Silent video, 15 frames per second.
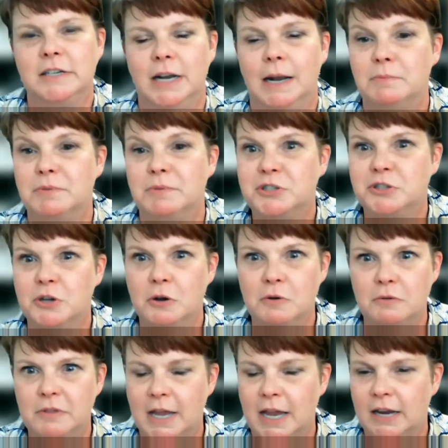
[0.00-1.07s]
And I'm
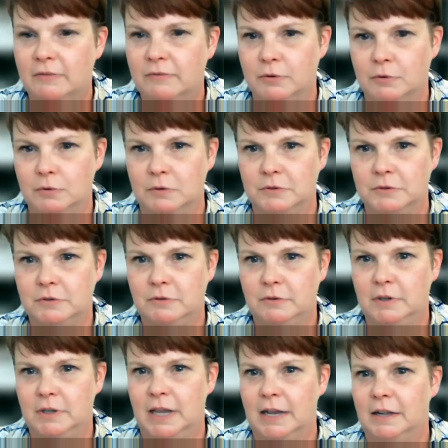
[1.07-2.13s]
so thankful
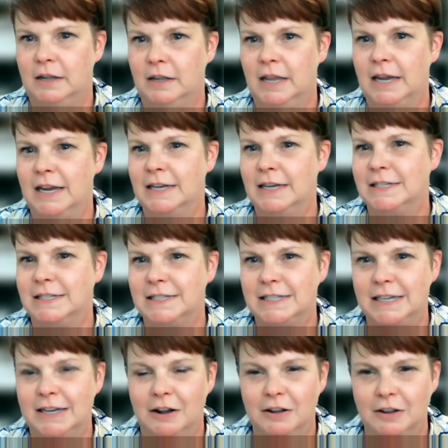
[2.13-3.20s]
that they get to
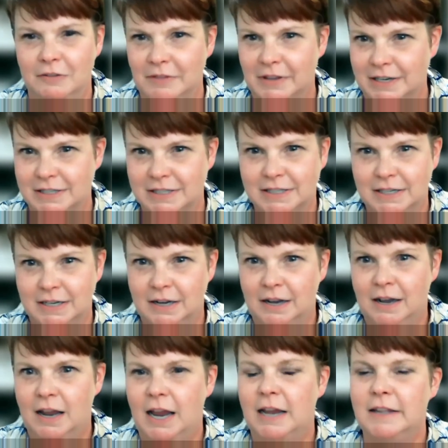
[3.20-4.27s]
see all of this,
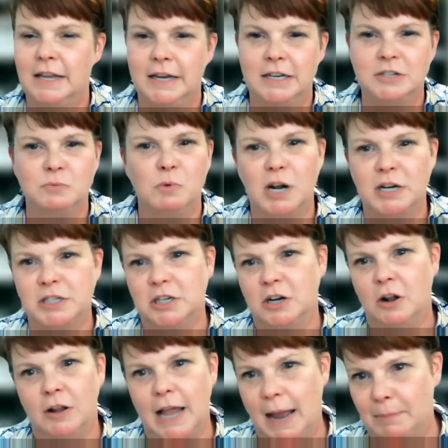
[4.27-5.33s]
and they get to watch it
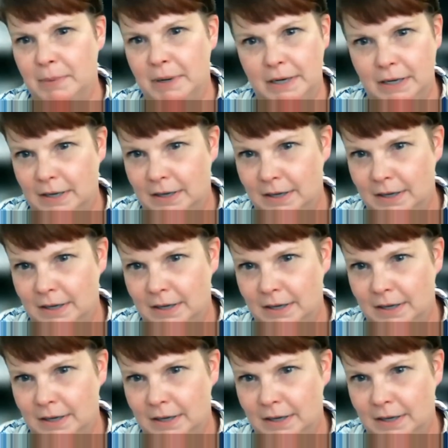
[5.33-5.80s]
all happen.